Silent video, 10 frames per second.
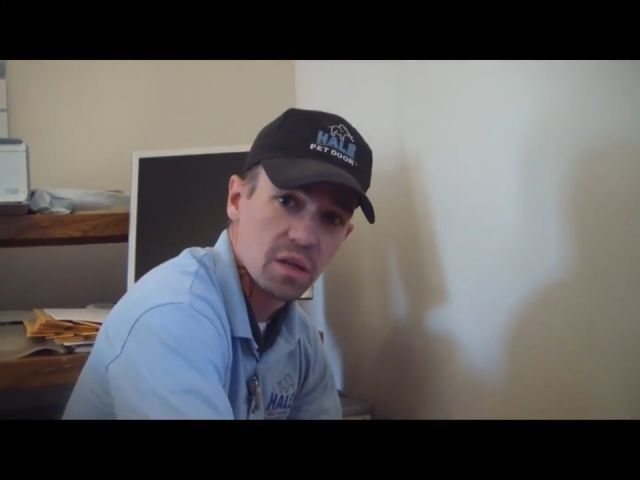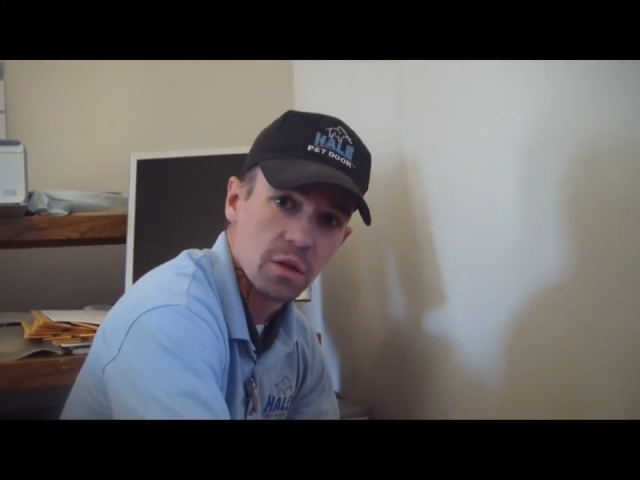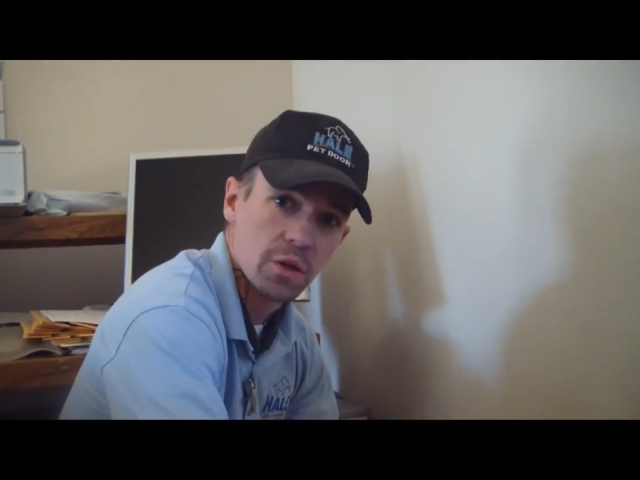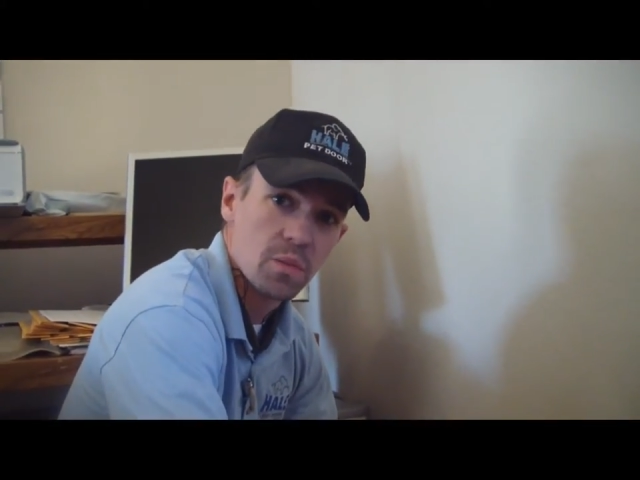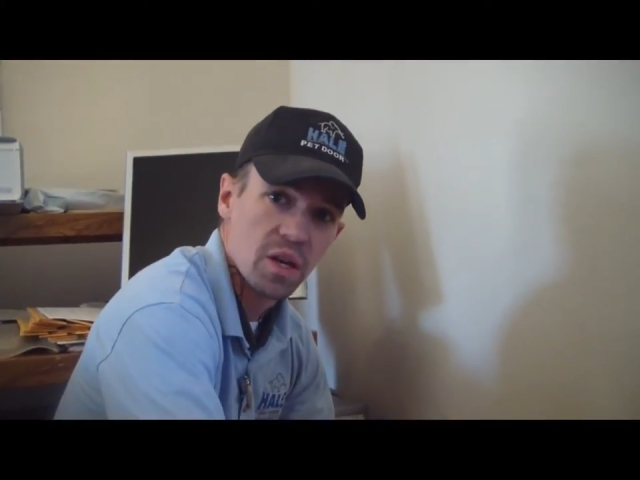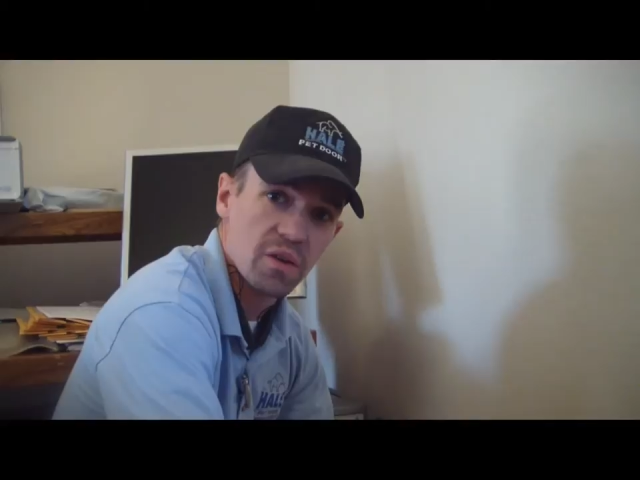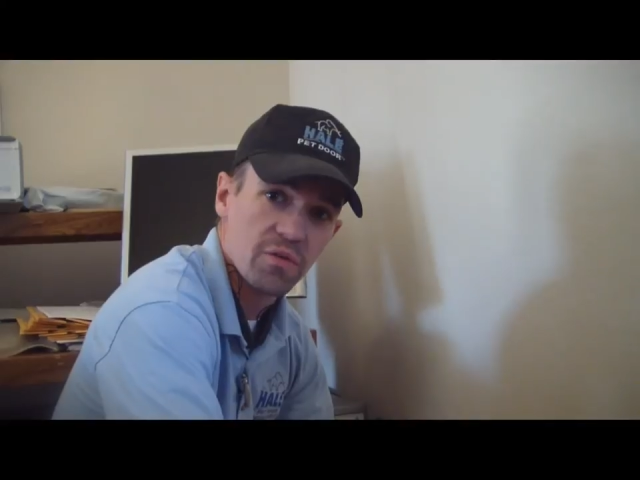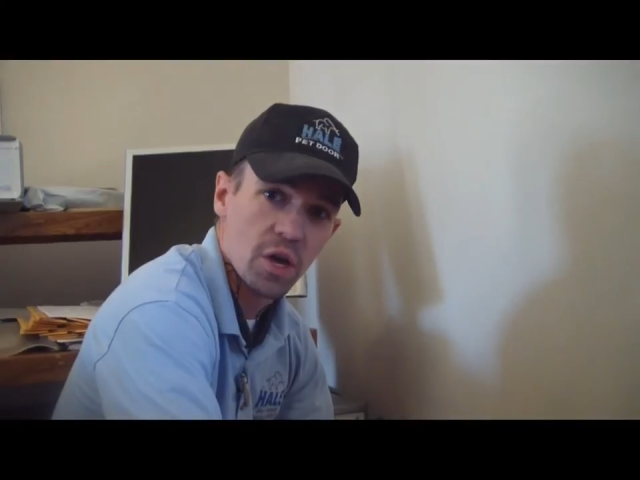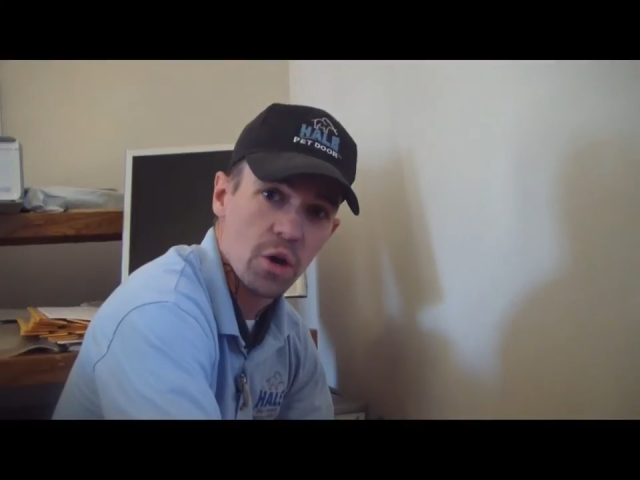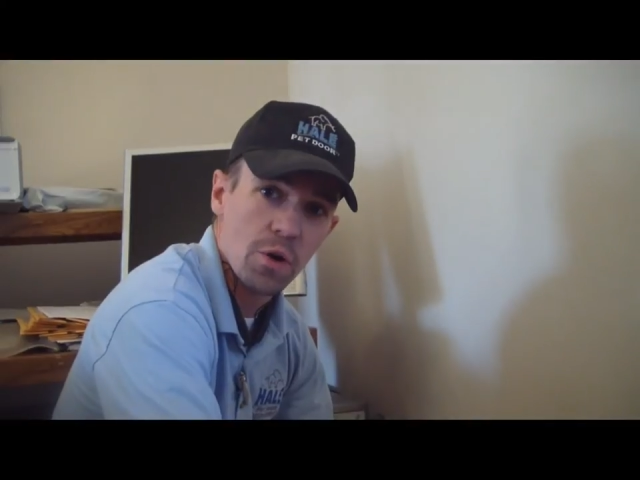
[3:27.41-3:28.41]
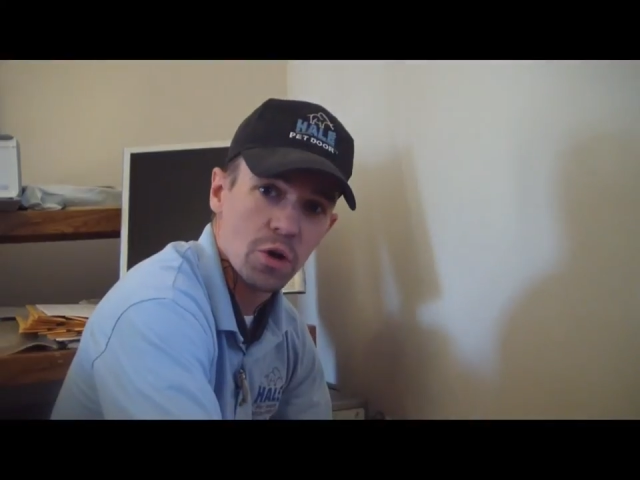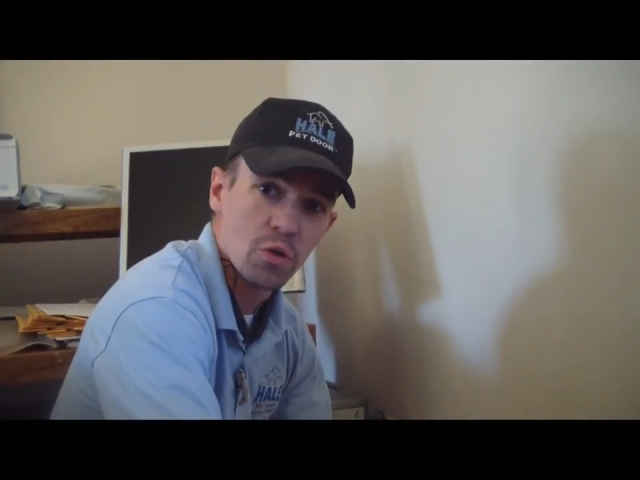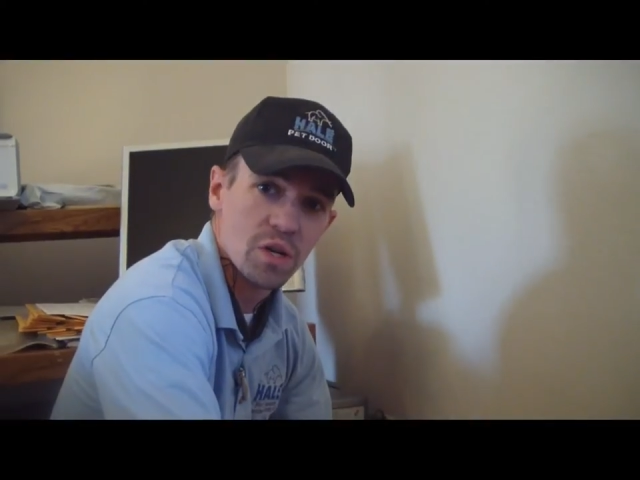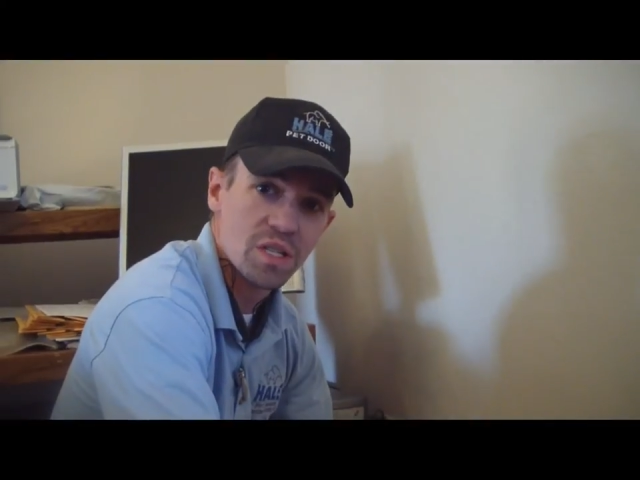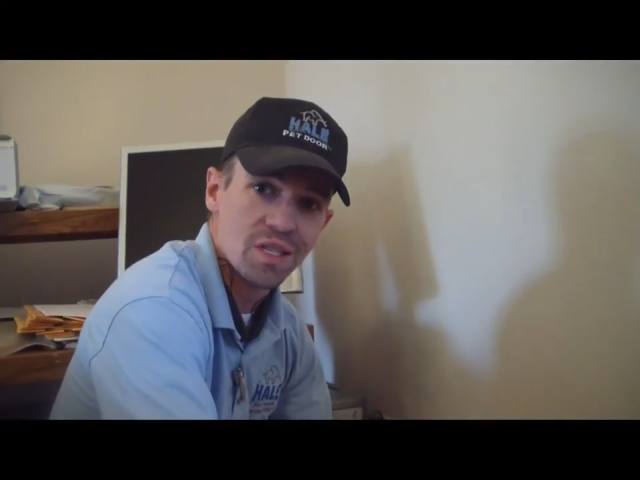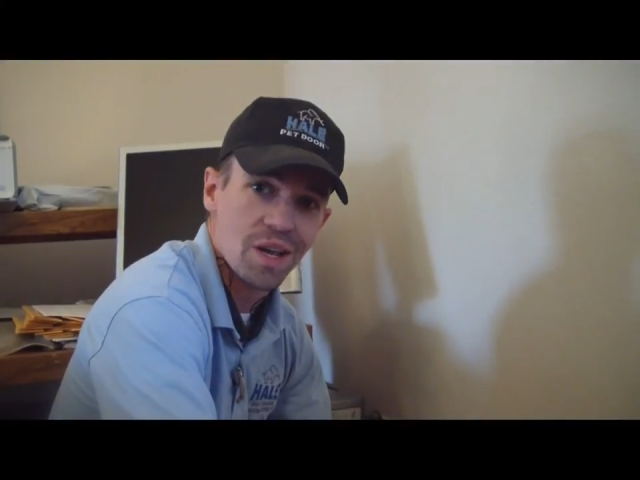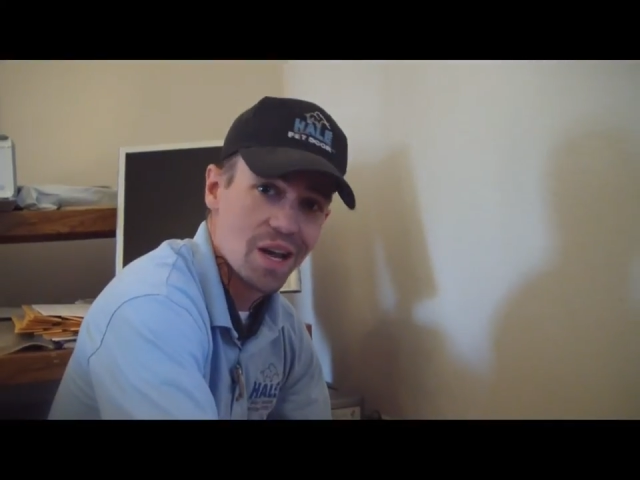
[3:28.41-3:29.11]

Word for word: in a little bit of elbow grease